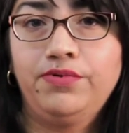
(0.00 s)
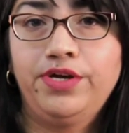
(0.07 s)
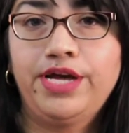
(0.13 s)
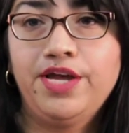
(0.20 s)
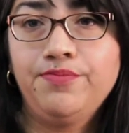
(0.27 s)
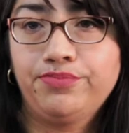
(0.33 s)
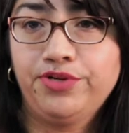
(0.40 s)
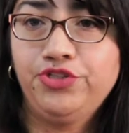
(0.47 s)
What
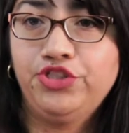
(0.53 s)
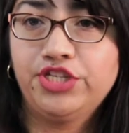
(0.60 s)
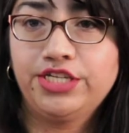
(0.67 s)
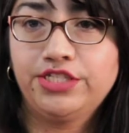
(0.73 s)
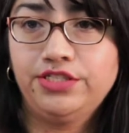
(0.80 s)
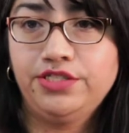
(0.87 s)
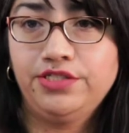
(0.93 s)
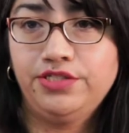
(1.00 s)
I
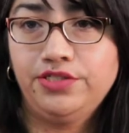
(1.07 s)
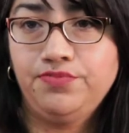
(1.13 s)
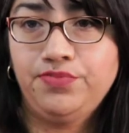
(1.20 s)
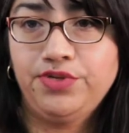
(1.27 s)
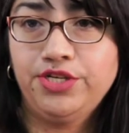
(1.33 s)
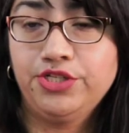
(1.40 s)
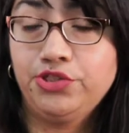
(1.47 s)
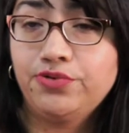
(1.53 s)
projected to
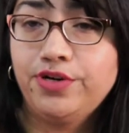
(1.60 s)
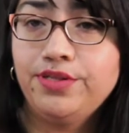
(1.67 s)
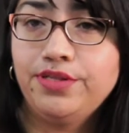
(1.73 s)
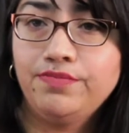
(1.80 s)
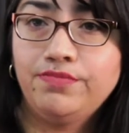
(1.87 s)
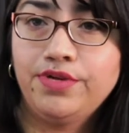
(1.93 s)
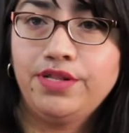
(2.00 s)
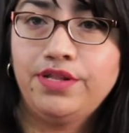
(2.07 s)
be a
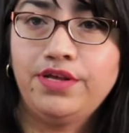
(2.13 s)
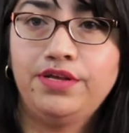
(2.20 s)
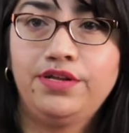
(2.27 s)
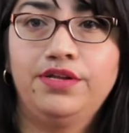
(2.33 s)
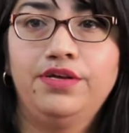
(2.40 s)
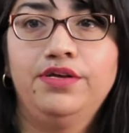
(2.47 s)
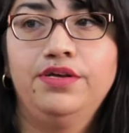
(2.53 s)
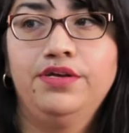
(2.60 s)
20-minute
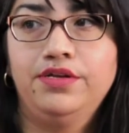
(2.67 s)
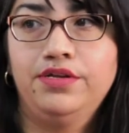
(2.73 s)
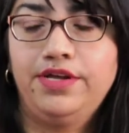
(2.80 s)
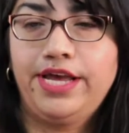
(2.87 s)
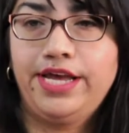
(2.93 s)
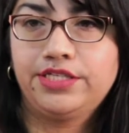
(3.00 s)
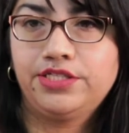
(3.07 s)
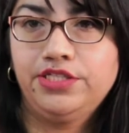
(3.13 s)

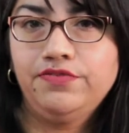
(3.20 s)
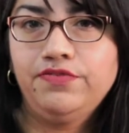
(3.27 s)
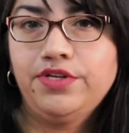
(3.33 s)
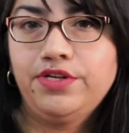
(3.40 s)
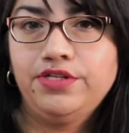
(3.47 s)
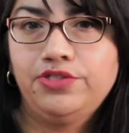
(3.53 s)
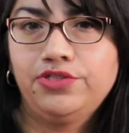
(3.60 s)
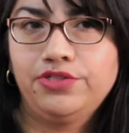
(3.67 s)

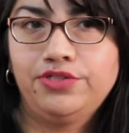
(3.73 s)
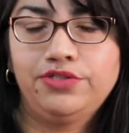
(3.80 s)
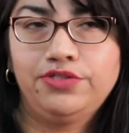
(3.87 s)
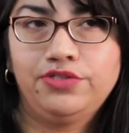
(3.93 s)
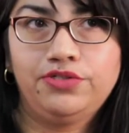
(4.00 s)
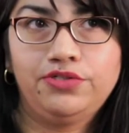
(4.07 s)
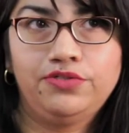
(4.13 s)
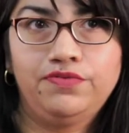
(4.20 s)
activity turned
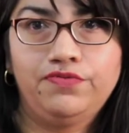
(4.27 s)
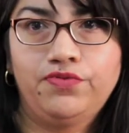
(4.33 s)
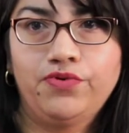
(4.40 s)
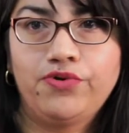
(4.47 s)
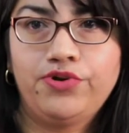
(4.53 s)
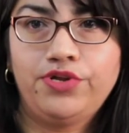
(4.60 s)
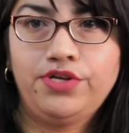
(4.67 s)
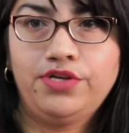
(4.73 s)
into
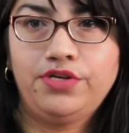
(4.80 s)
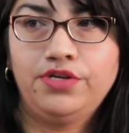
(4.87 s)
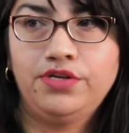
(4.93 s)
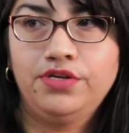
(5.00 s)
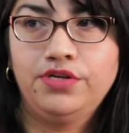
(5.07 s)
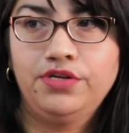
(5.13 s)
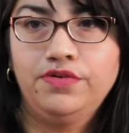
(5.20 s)
40